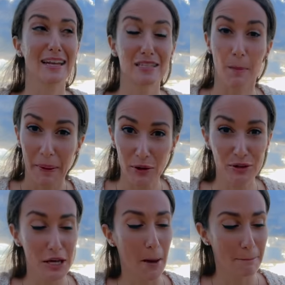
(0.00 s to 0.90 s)
it's apparently
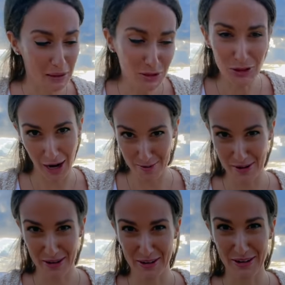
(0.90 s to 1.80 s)
a must try when
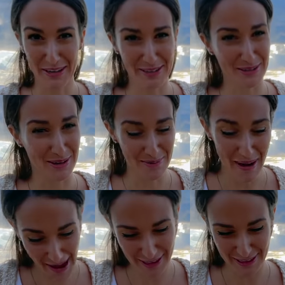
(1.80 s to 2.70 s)
you're here. So I'm
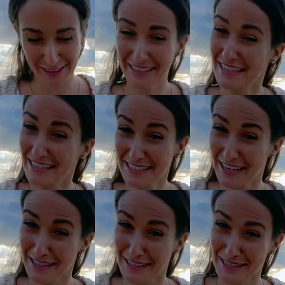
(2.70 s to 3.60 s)
actually
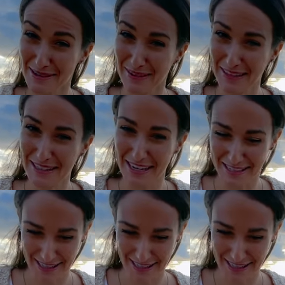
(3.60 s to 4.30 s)
excited to see what it tastes